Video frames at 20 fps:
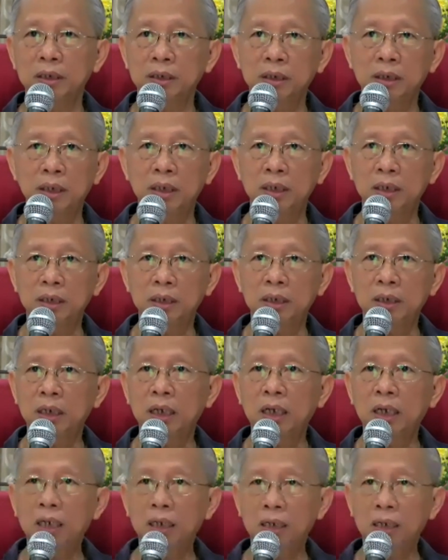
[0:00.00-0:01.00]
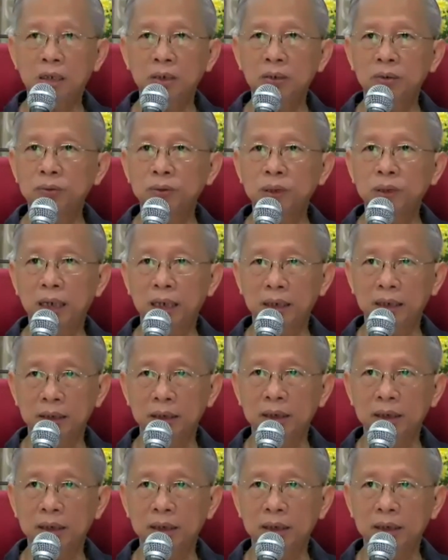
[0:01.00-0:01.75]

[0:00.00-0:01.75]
that 8 to 9